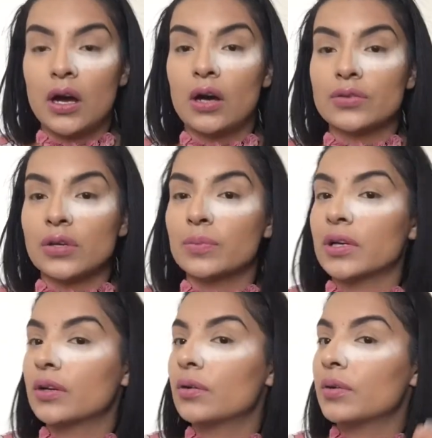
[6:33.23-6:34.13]
also I'm
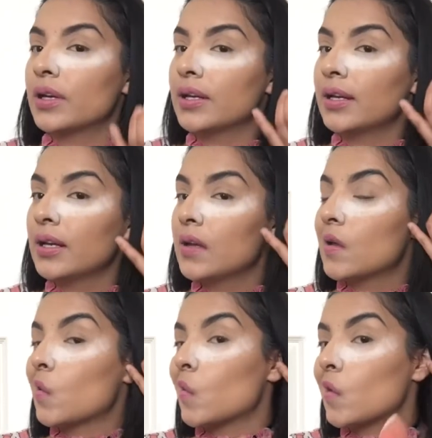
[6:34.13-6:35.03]
gonna go ahead
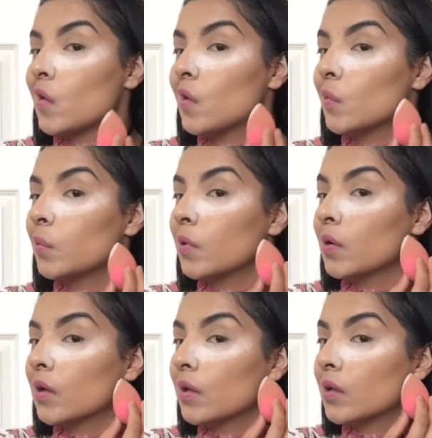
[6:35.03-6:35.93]
and
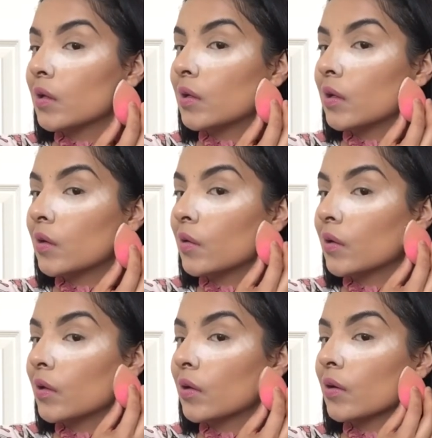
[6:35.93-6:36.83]
apply it down
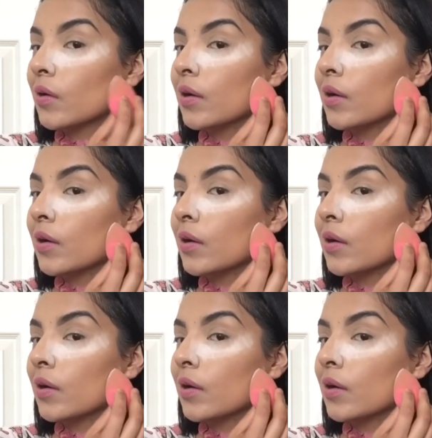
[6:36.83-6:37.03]
here.